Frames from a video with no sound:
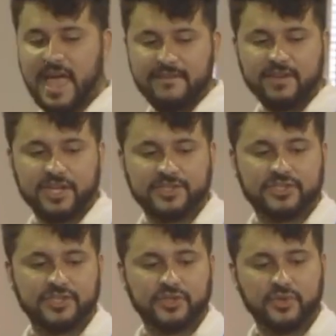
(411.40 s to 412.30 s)
evident
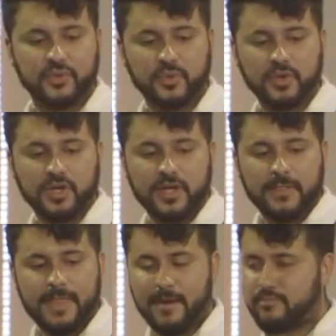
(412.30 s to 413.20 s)
to you
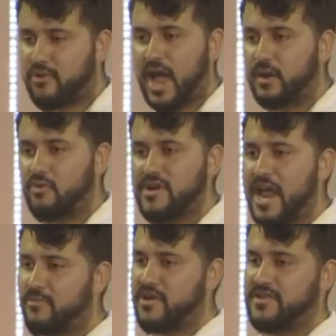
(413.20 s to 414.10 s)
that pride will
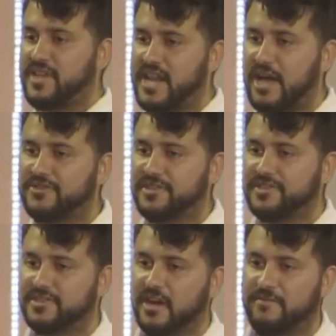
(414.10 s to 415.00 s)
never denounce
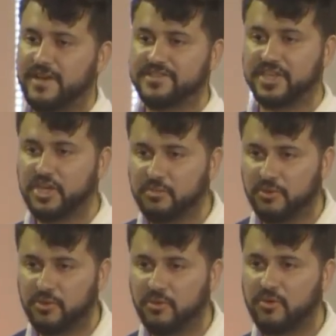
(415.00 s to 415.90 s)
itself as
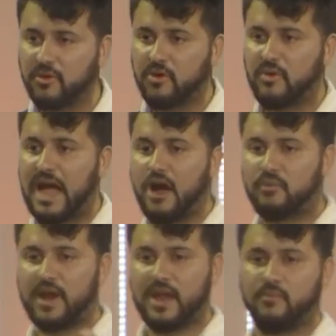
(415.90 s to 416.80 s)
evil or
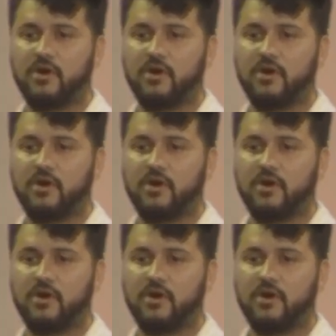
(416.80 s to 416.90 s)
outright